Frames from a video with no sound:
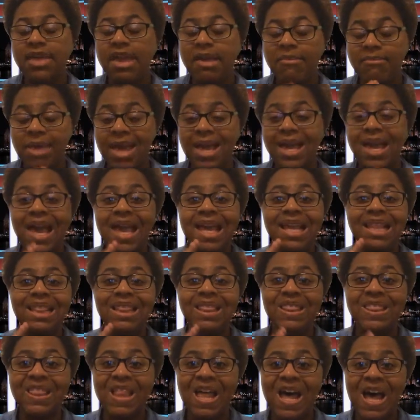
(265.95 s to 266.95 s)
they make a
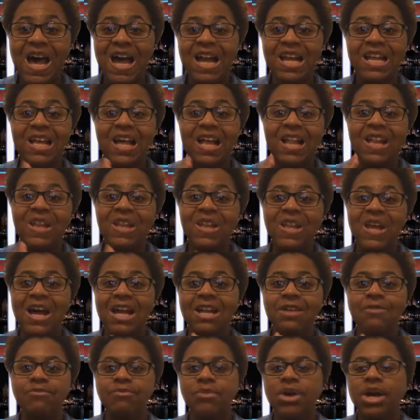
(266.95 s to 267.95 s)
lot, a lot of